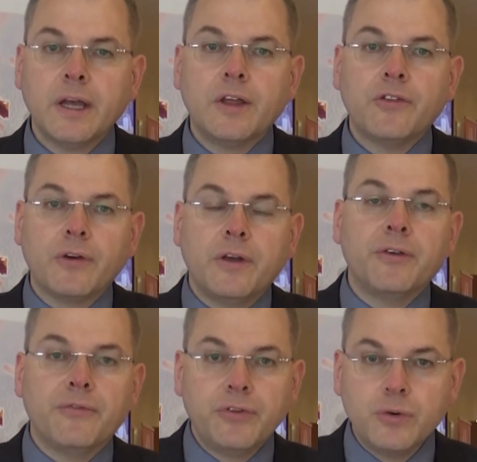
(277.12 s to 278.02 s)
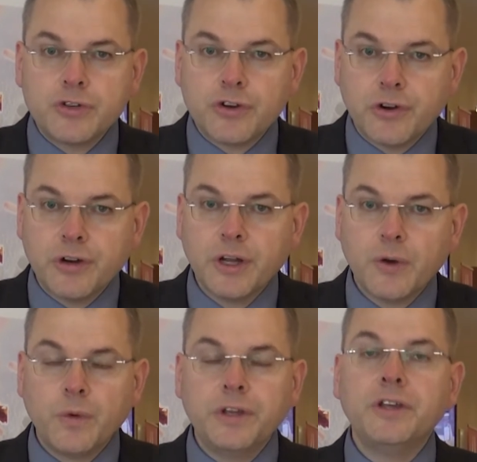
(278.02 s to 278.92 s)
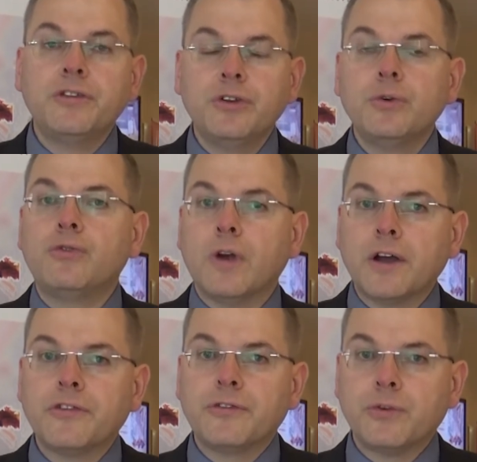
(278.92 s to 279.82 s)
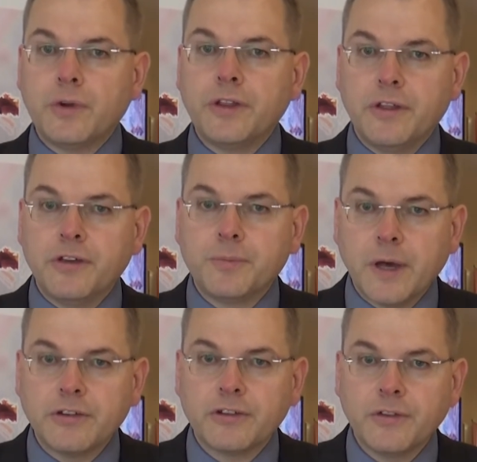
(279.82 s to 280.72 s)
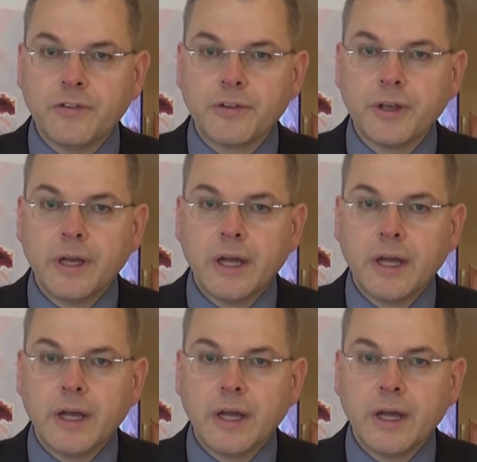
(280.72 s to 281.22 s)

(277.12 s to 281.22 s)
So in the future, we need new drugs to treat these patients,